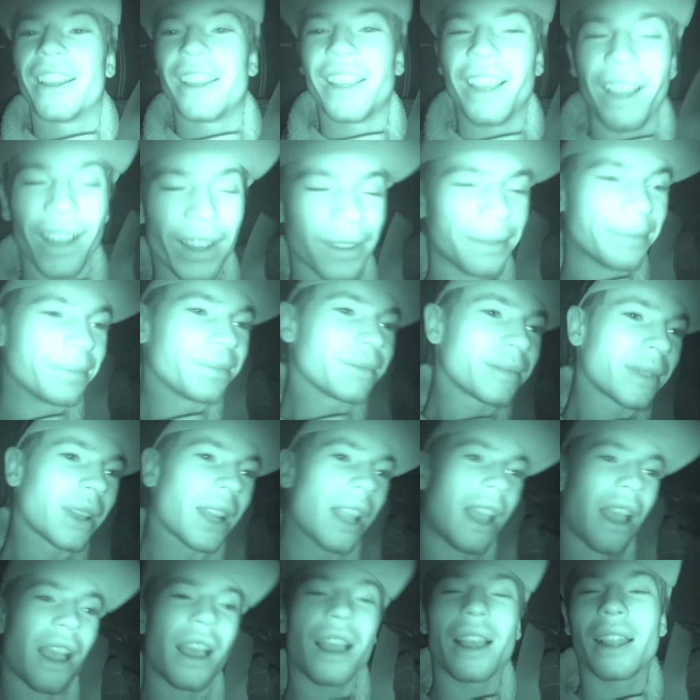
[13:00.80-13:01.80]
Yeah.
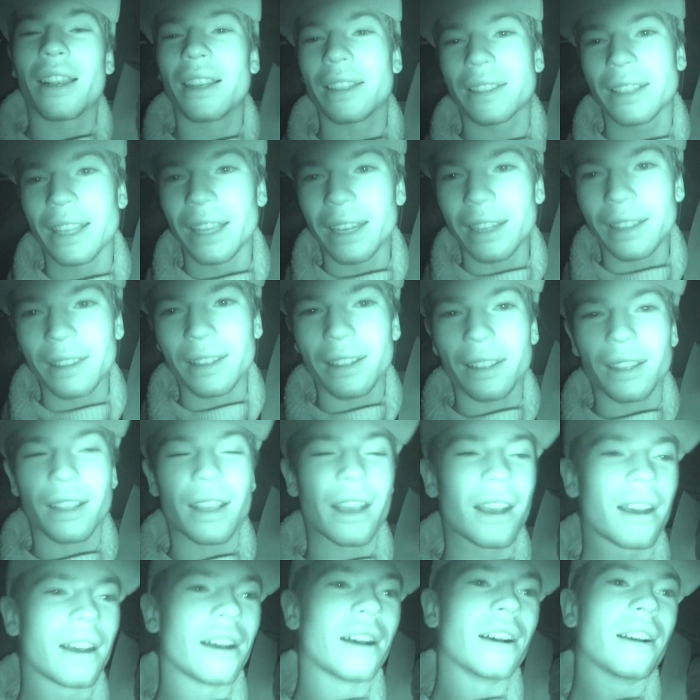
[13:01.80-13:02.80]
Let's get into the
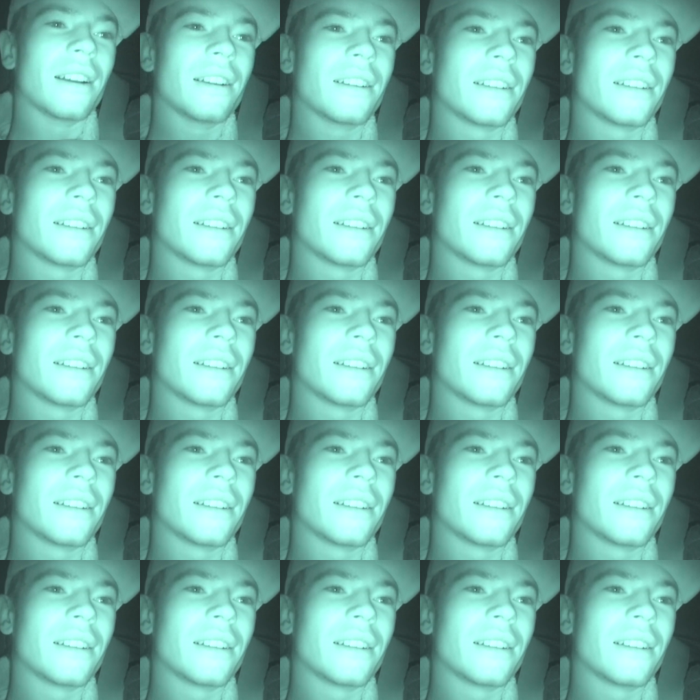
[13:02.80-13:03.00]
car